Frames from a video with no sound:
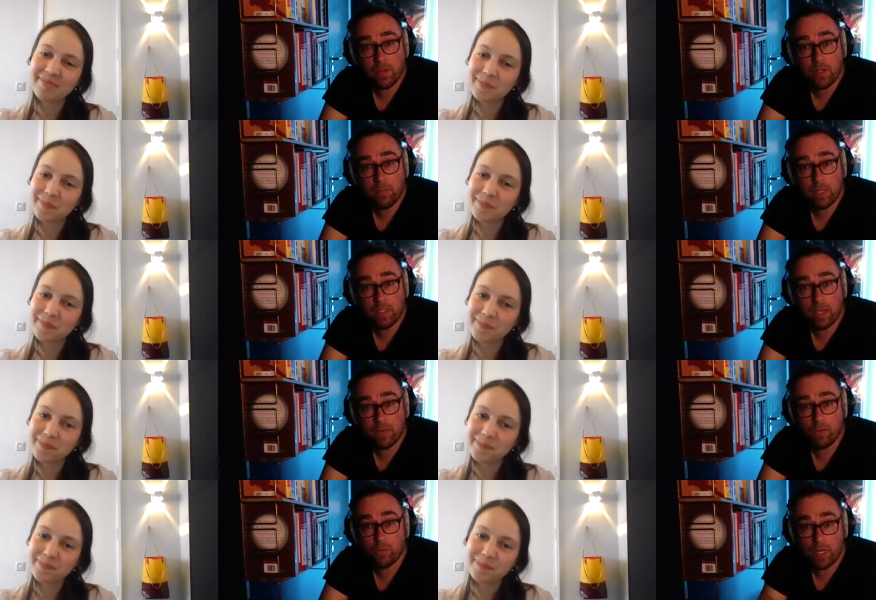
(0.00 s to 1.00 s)
Speaker 1: in my town
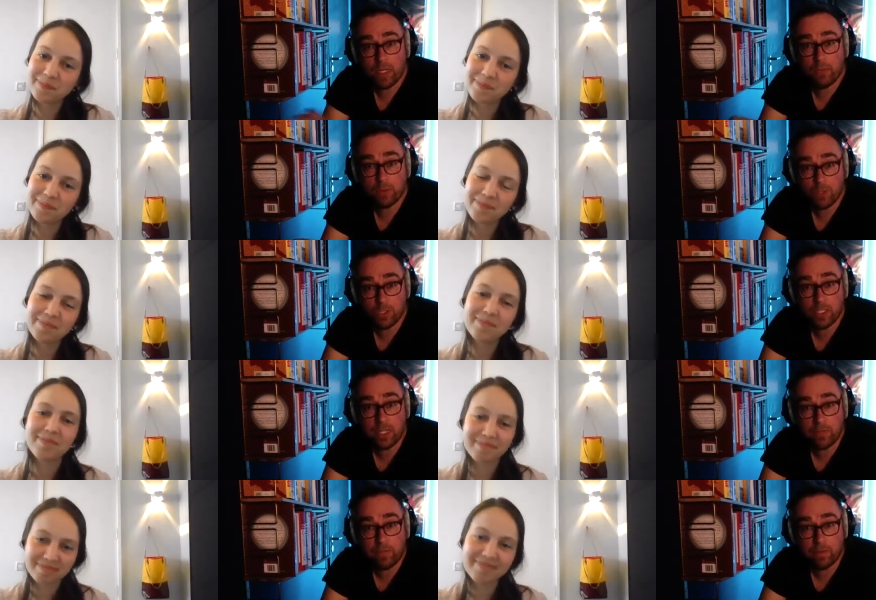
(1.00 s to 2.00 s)
already was watching
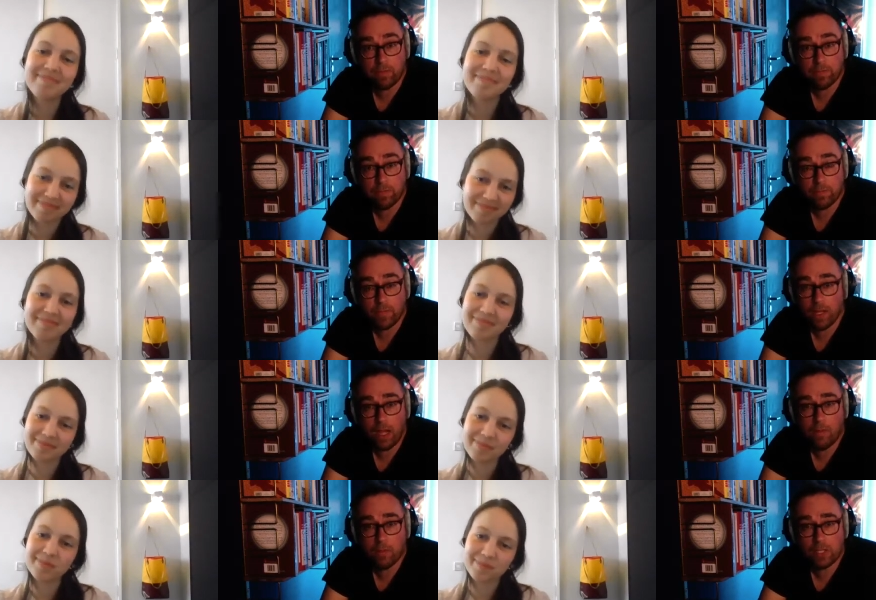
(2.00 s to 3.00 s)
that film i
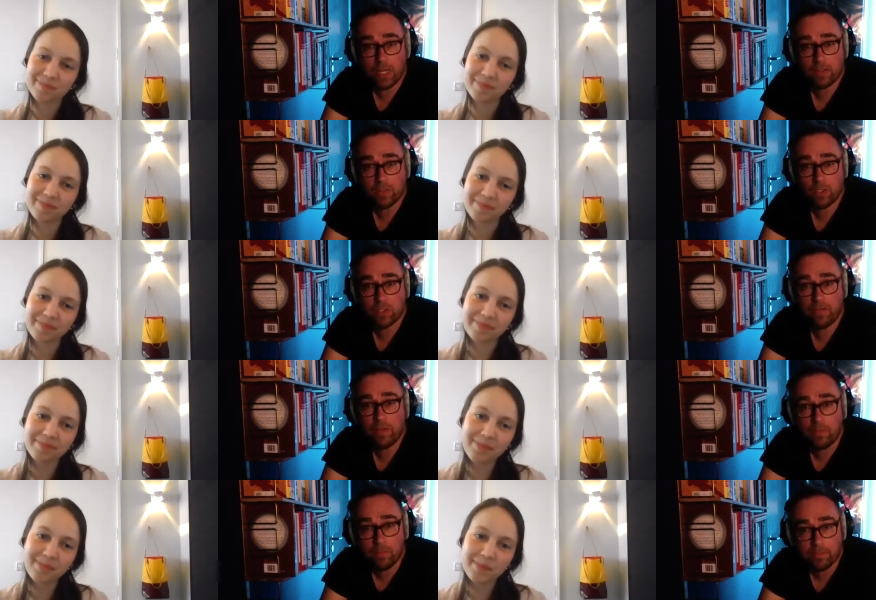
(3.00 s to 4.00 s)
wasn't allowed to watch the
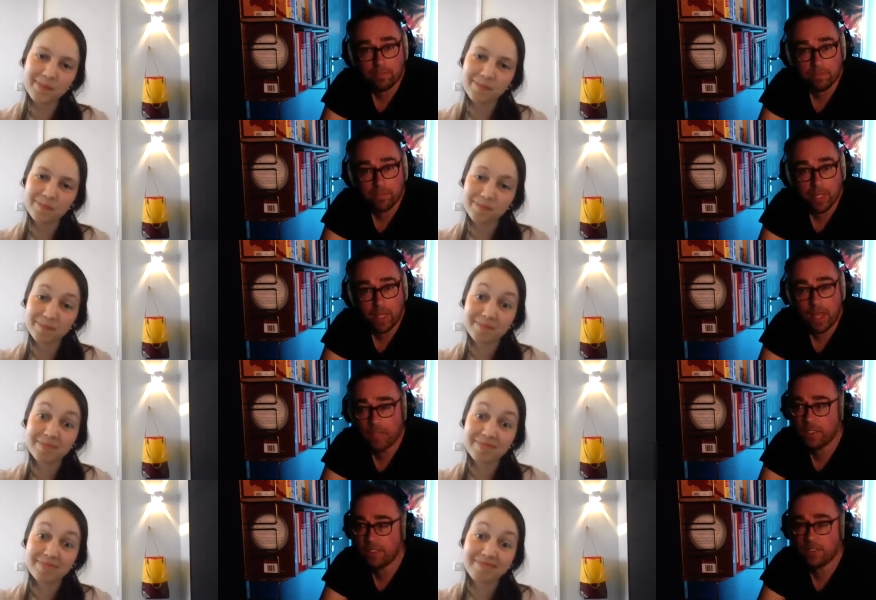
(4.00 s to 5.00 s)
film and
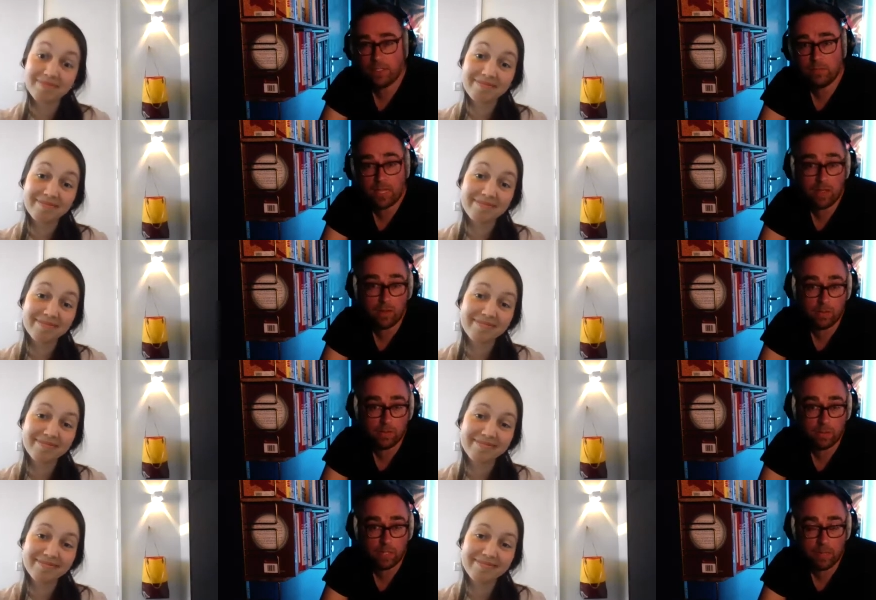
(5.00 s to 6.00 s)
it seems now,
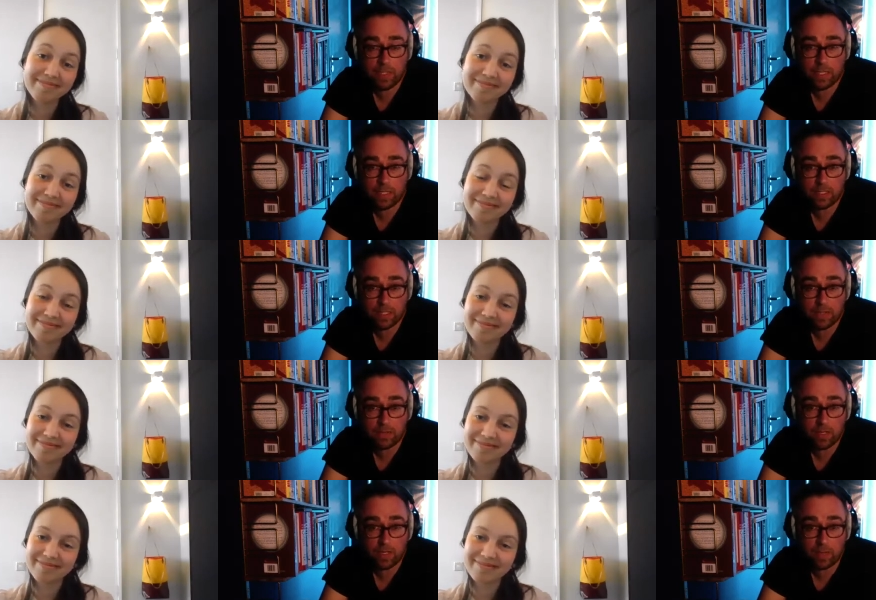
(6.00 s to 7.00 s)
I mean, I
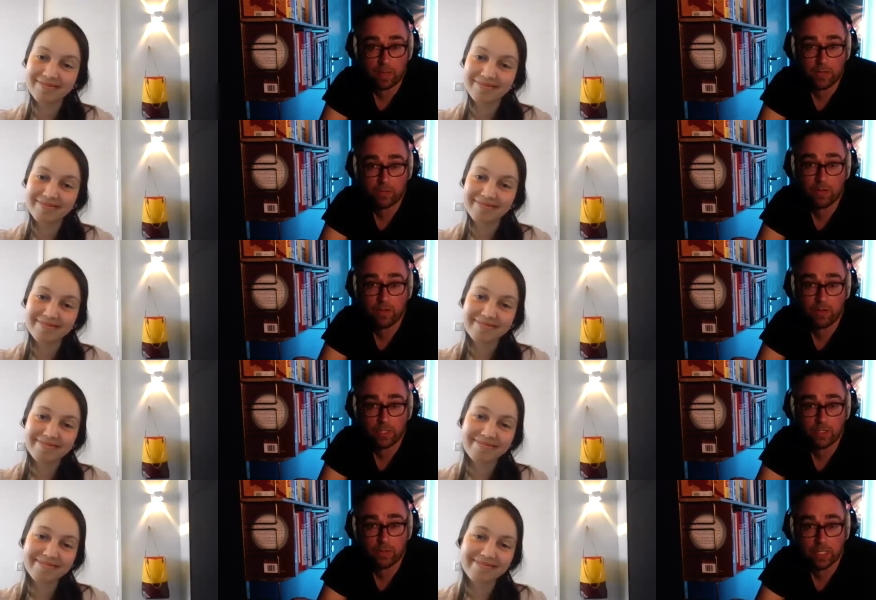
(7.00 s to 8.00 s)
sound like I'm
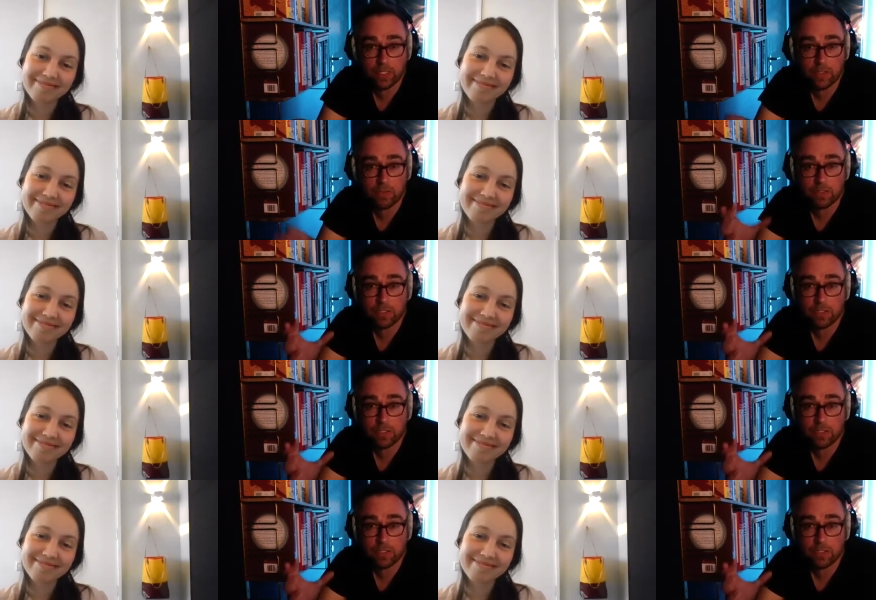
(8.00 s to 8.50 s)
132 years old,